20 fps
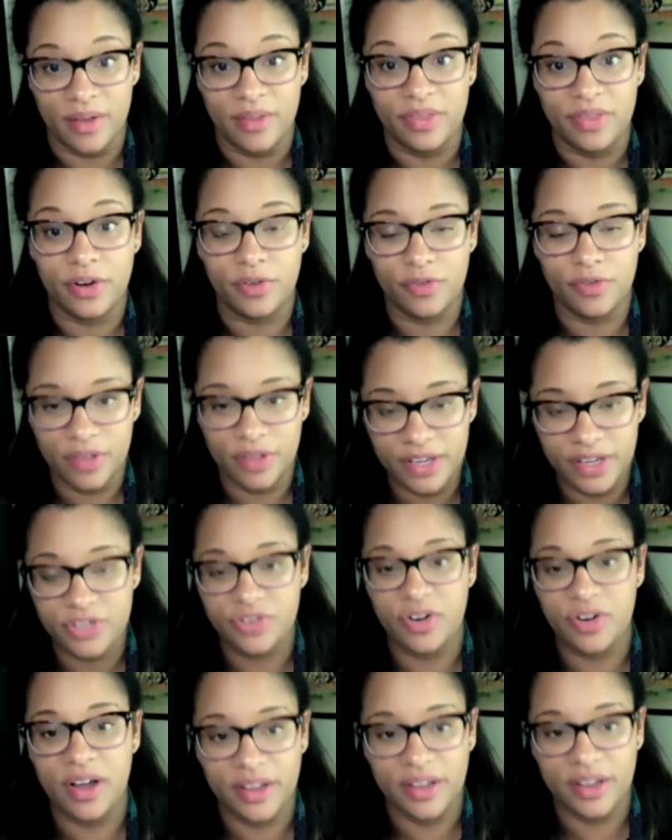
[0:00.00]
They're really
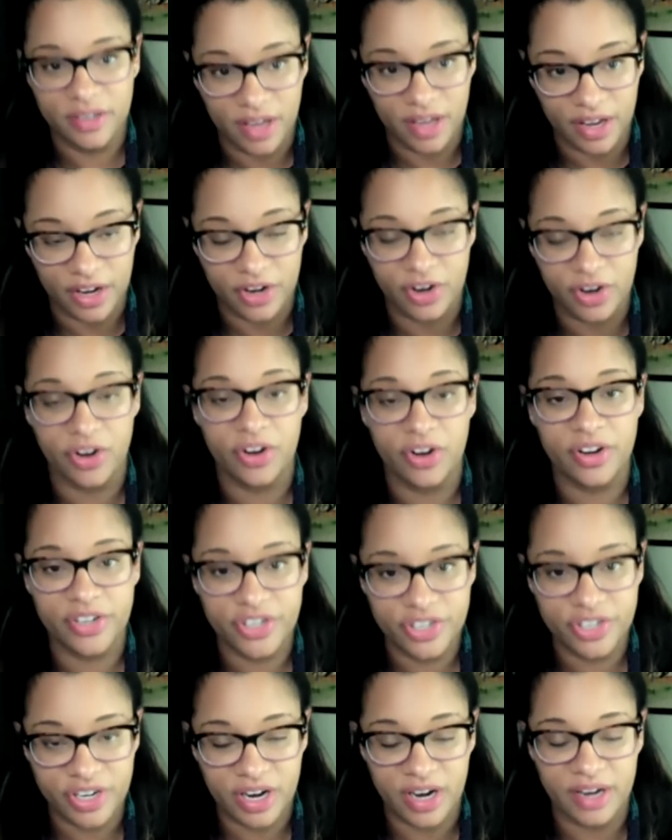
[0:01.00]
trying to encourage
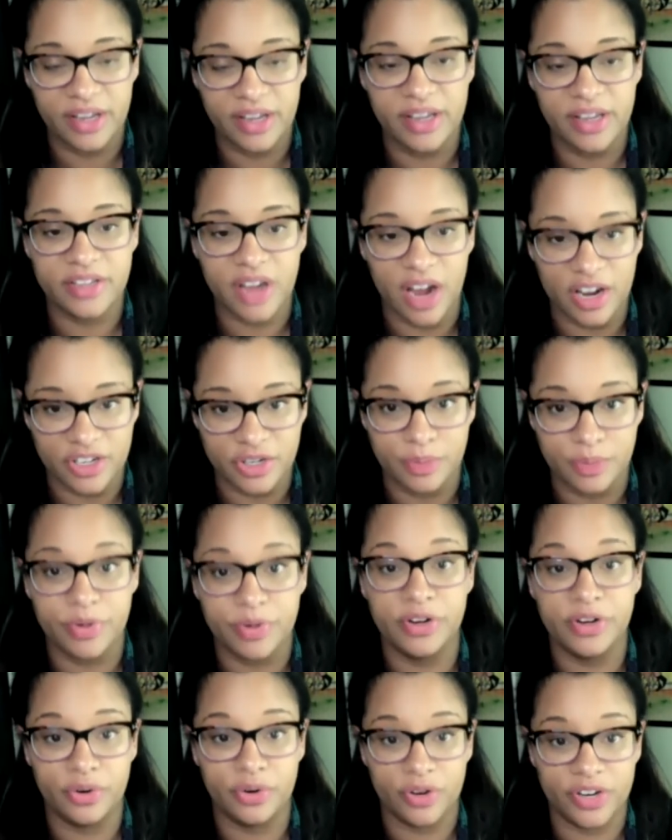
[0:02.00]
Chinese
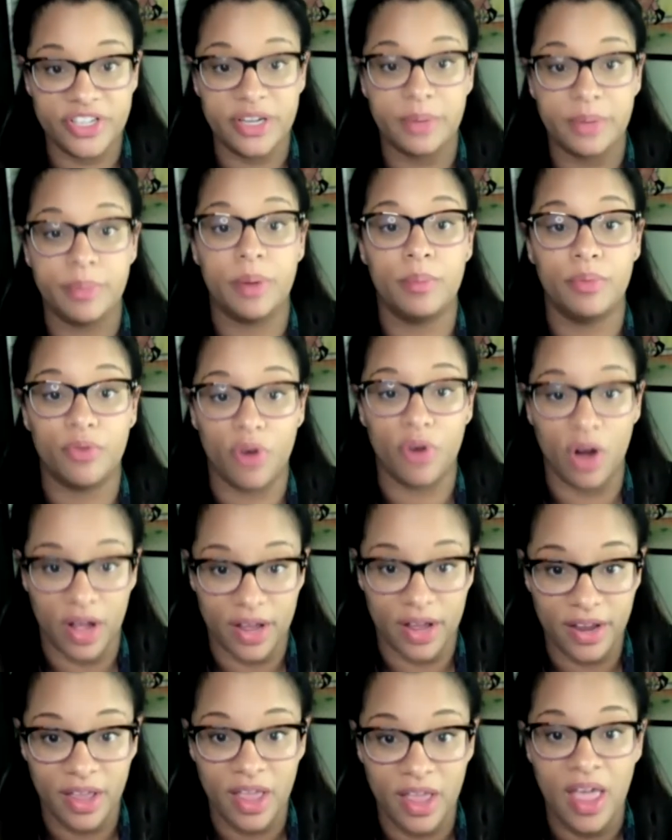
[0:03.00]
entrepreneurship abroad